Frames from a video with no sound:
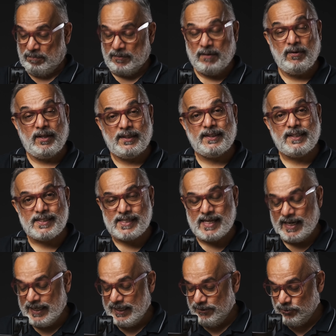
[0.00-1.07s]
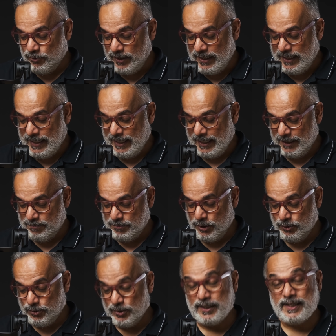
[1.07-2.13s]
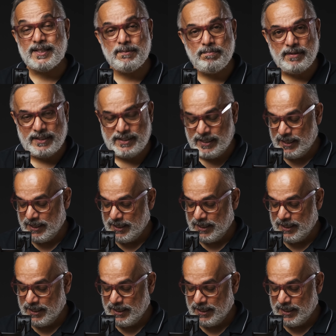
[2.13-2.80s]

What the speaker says: Well, this guy really helps you to grip it